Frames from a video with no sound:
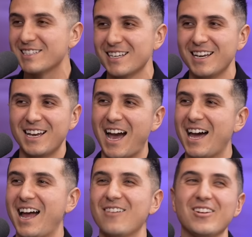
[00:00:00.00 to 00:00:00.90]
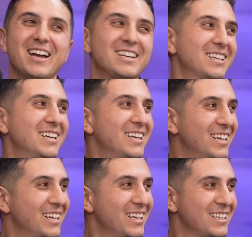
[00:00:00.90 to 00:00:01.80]
I know. It's I'm so like, calling from their
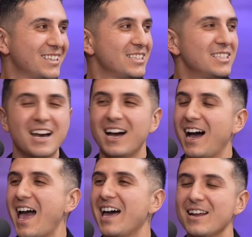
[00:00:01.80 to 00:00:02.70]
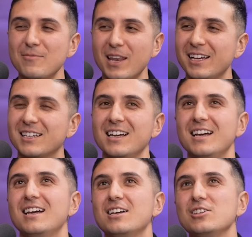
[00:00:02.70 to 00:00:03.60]
phone, you know. Yeah, it's like, and I'm like,
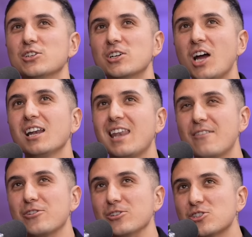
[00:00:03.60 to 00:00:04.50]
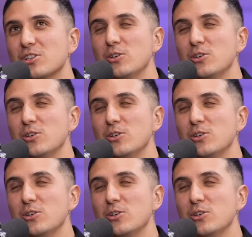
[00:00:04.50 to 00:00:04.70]
you're not leveraged.